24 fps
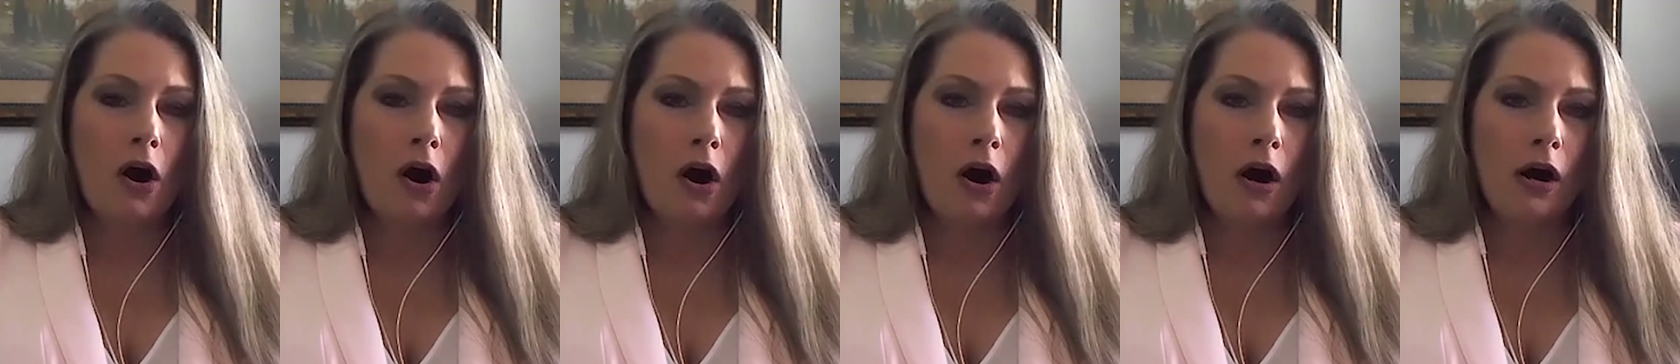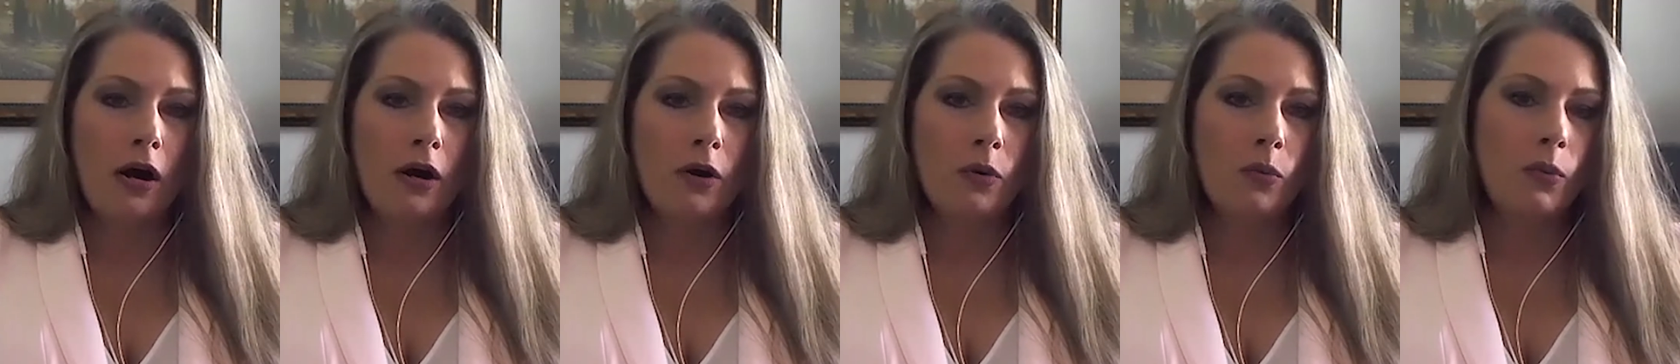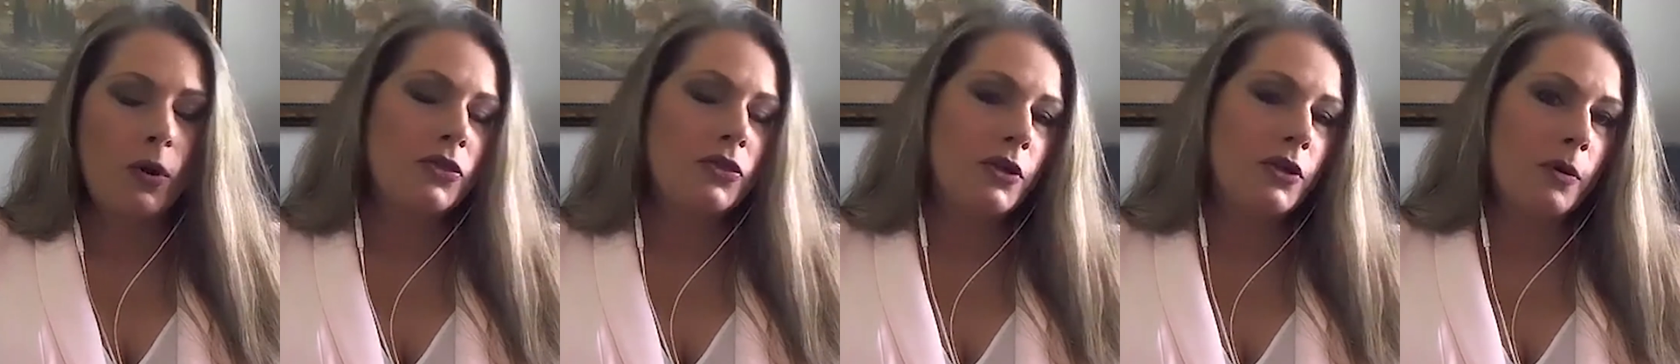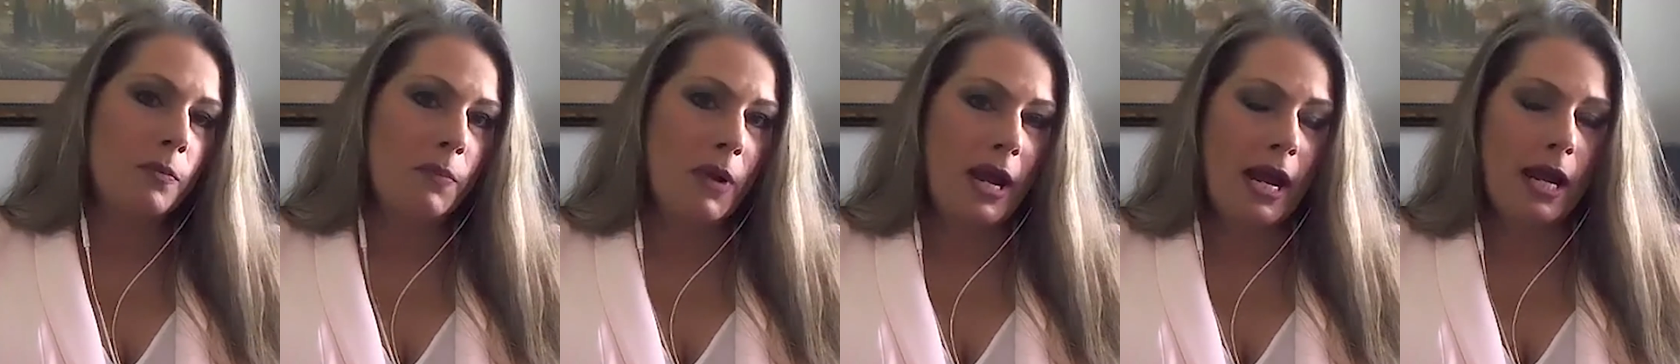are, what
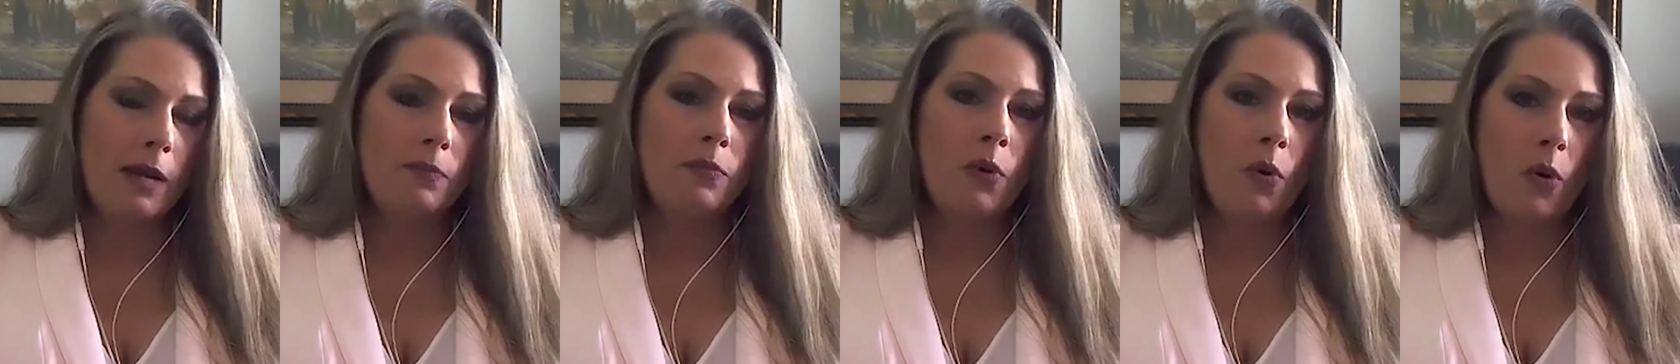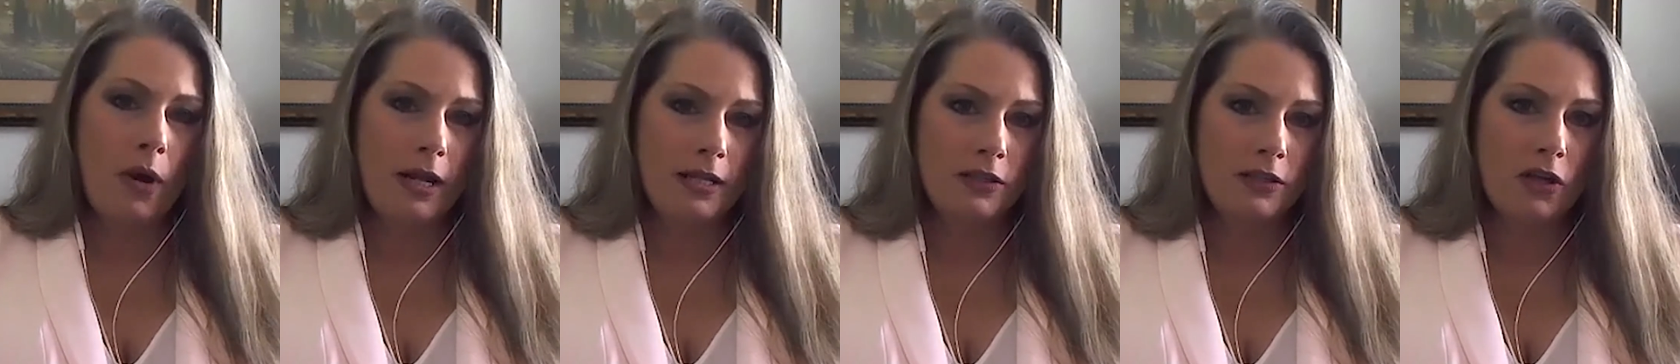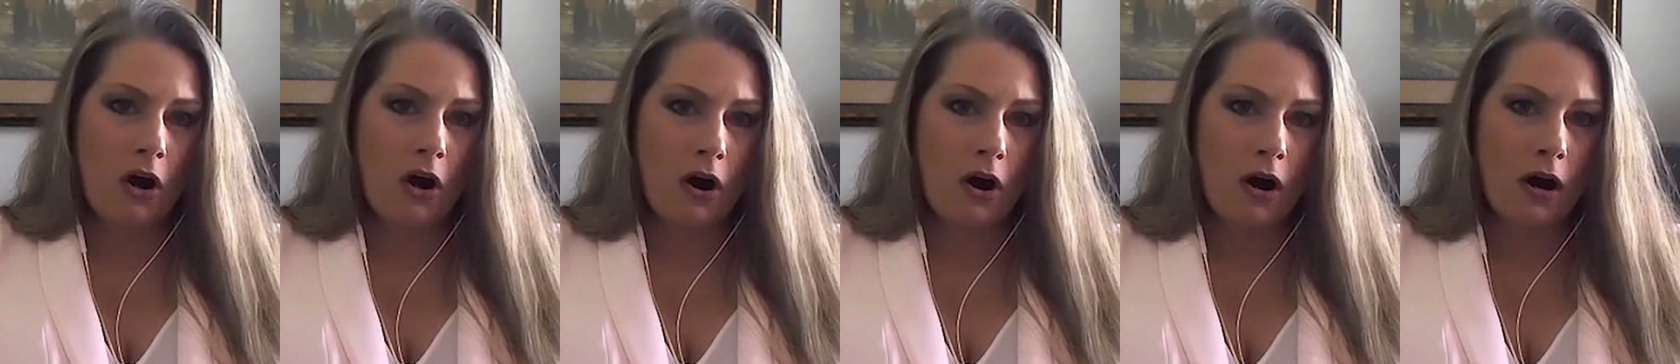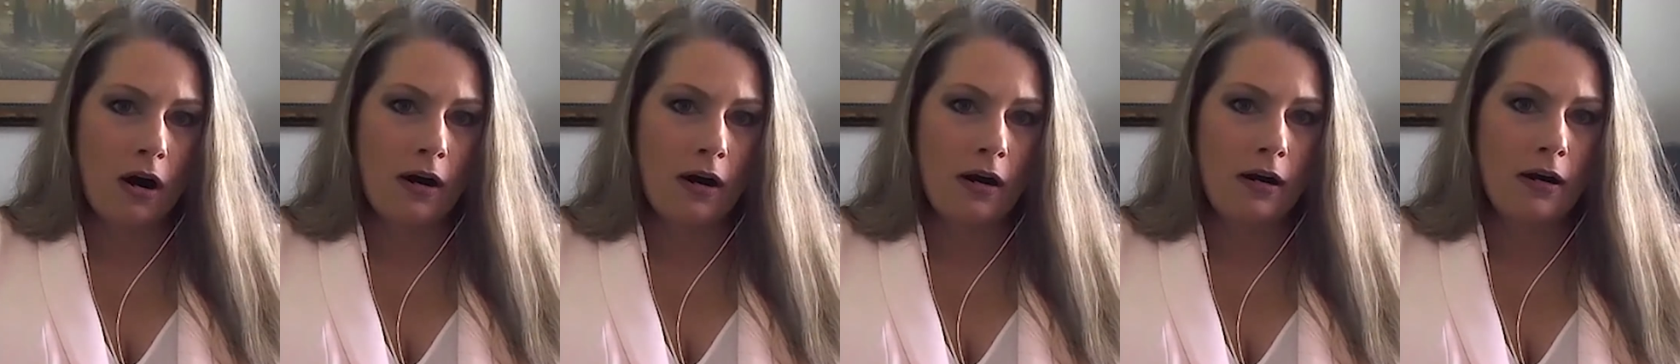their pain points
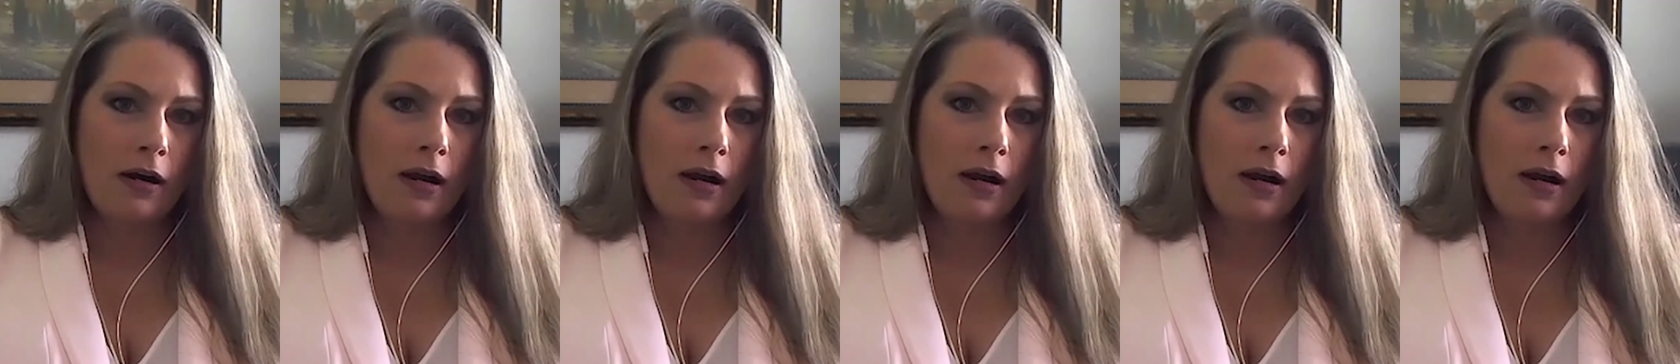are,